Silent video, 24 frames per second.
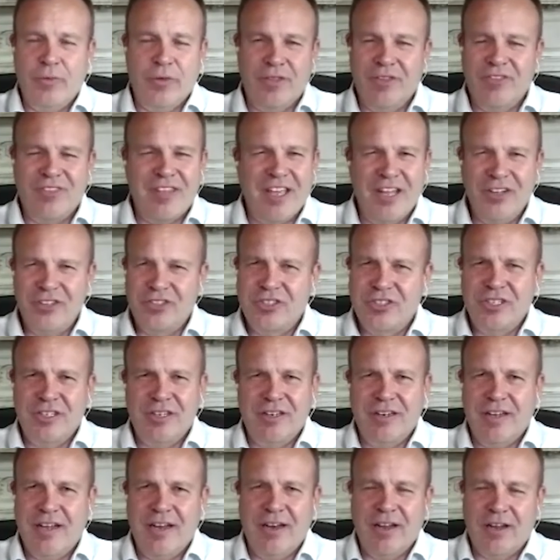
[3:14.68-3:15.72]
with
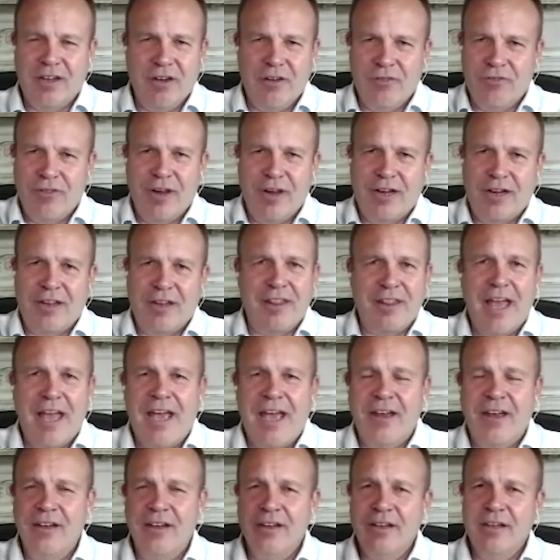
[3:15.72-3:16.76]
intention, and it can affect
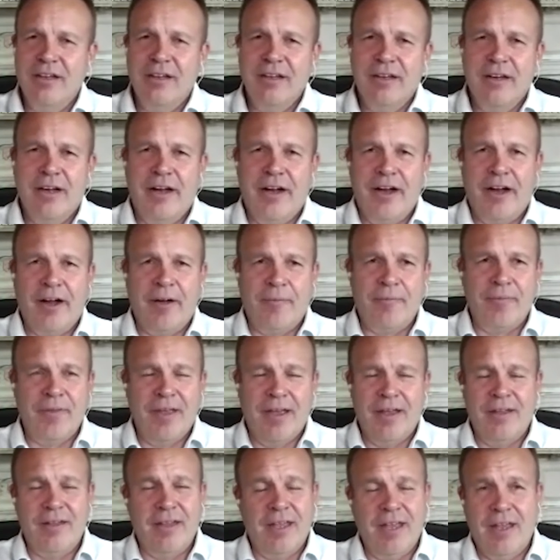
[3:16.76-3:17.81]
that um, sure.